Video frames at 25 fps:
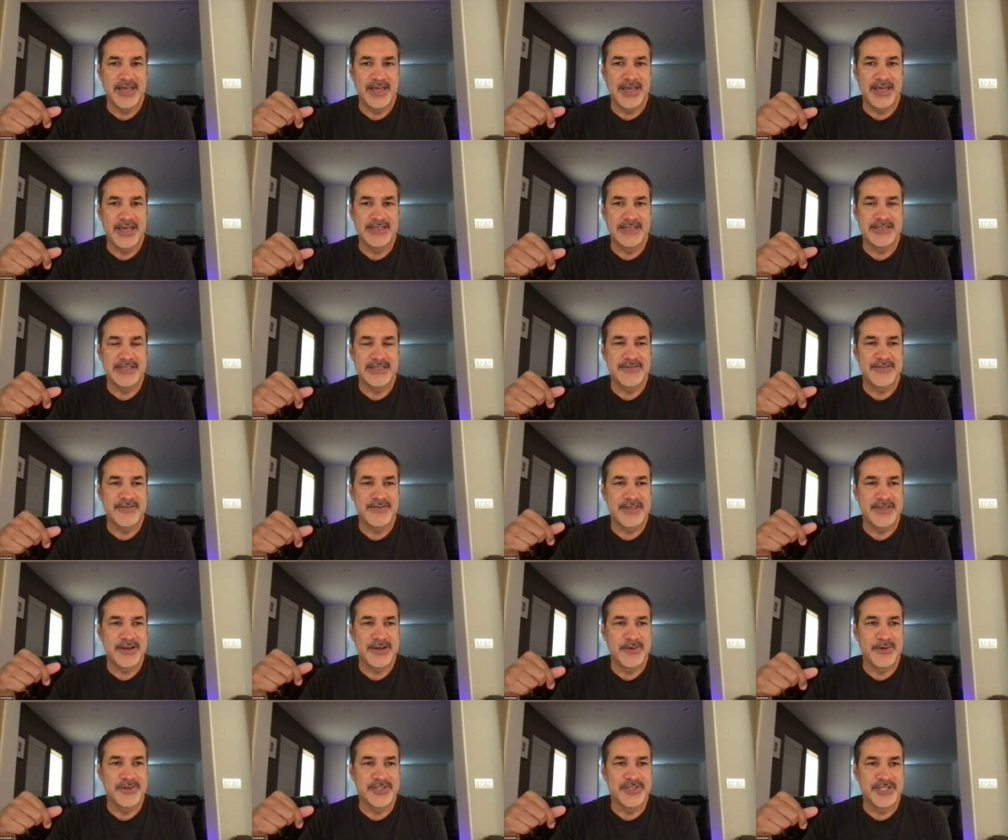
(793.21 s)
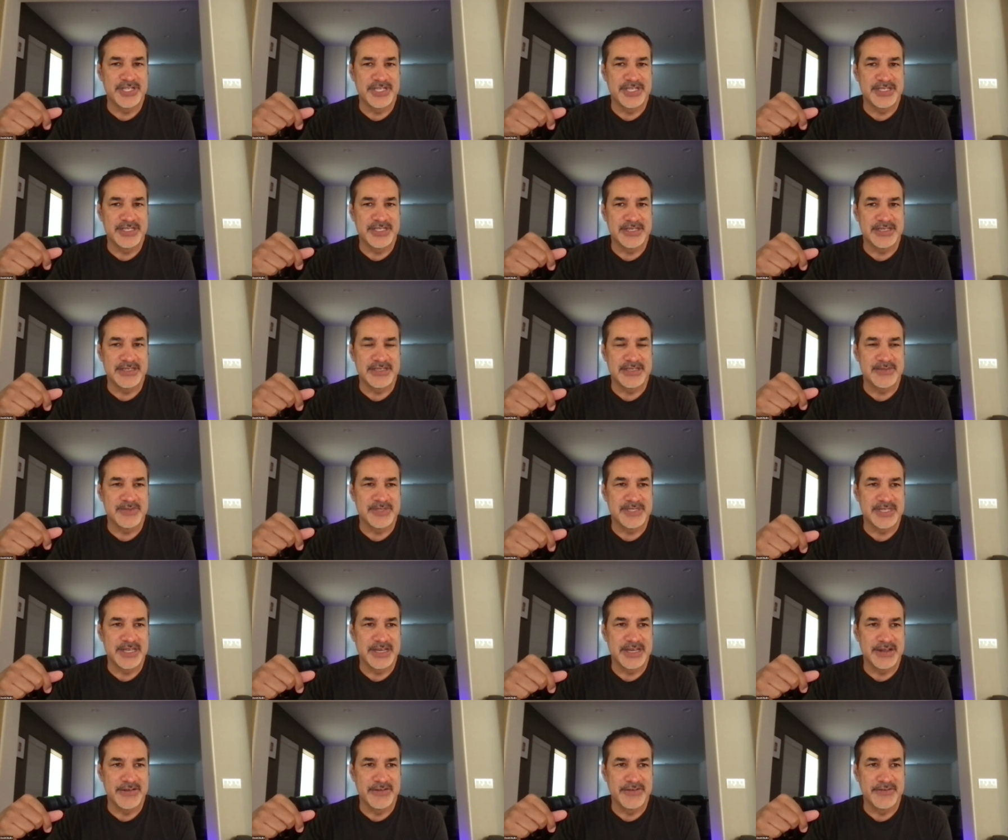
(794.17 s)
as if they were Jesus
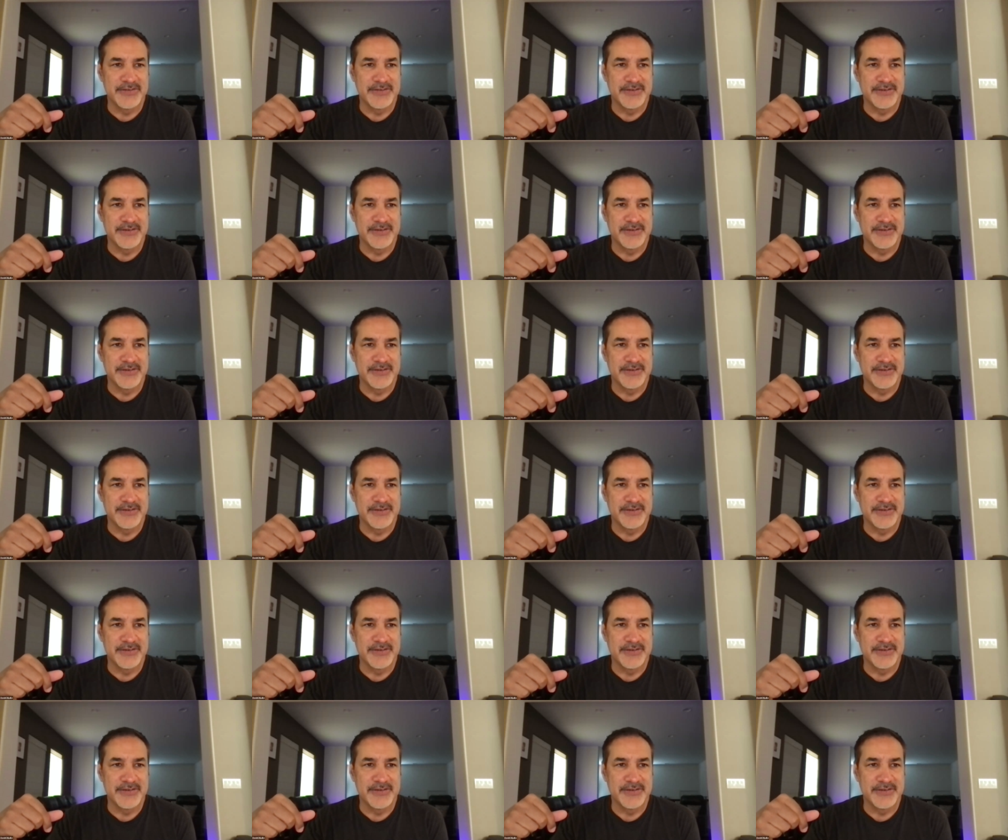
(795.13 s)
himself.